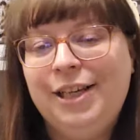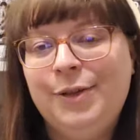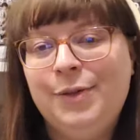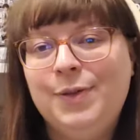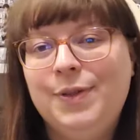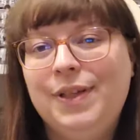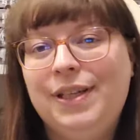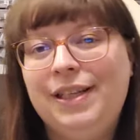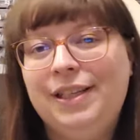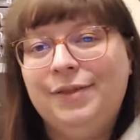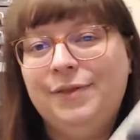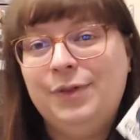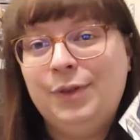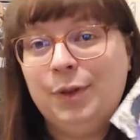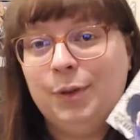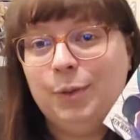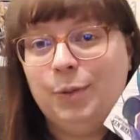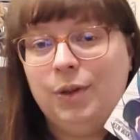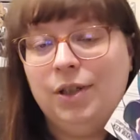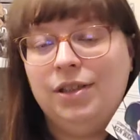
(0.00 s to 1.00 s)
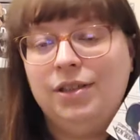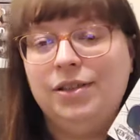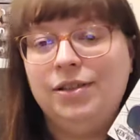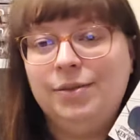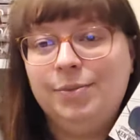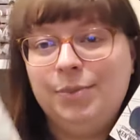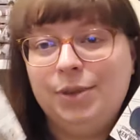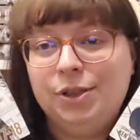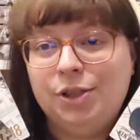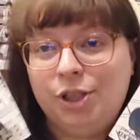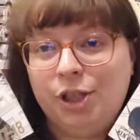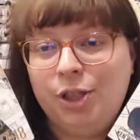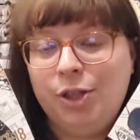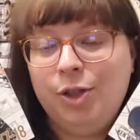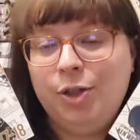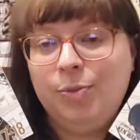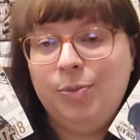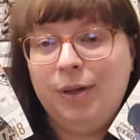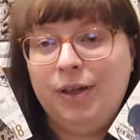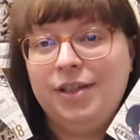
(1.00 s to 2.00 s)
I also have not one, but
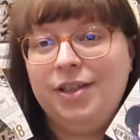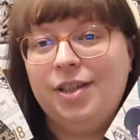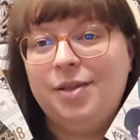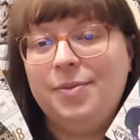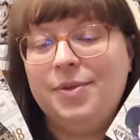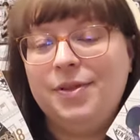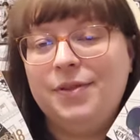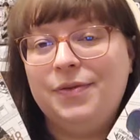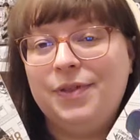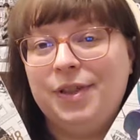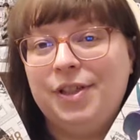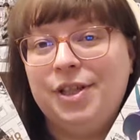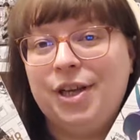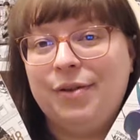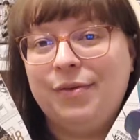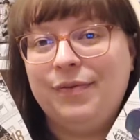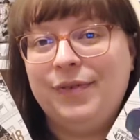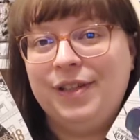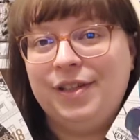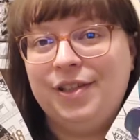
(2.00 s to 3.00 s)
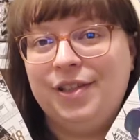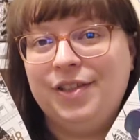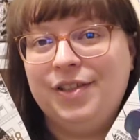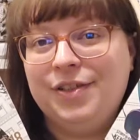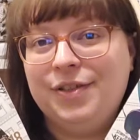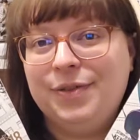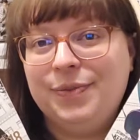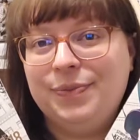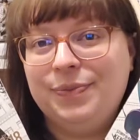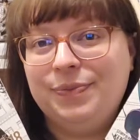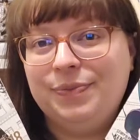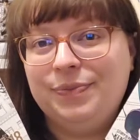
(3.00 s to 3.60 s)
two bind ups of Tokyo Revengers.